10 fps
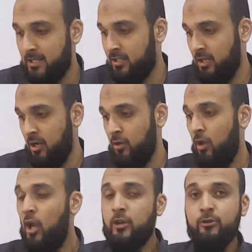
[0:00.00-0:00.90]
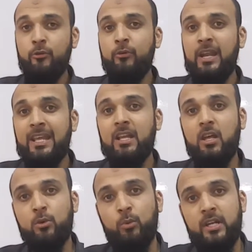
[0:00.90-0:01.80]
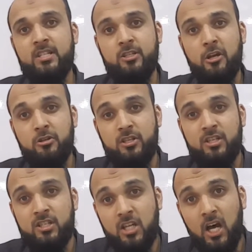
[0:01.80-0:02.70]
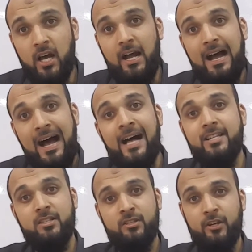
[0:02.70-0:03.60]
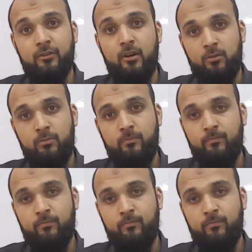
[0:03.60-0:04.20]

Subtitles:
So your reading, in other words, don't start at 0.